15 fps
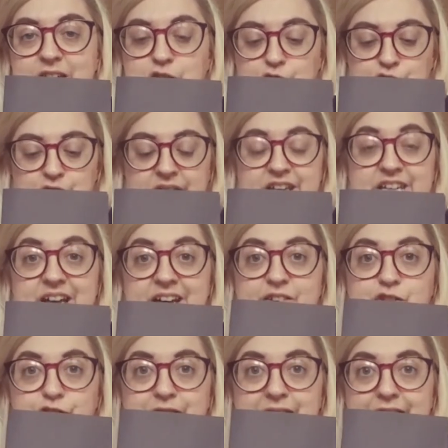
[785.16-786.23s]
because you'll need that
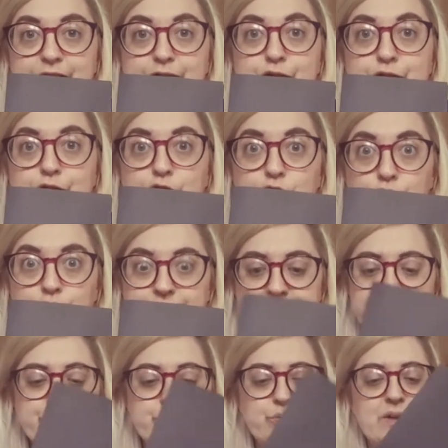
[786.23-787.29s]
just later for the
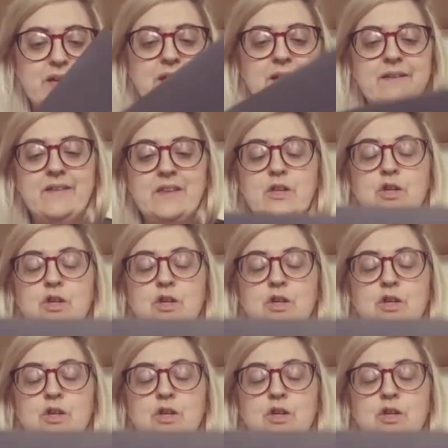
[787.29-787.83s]
crosses, okay?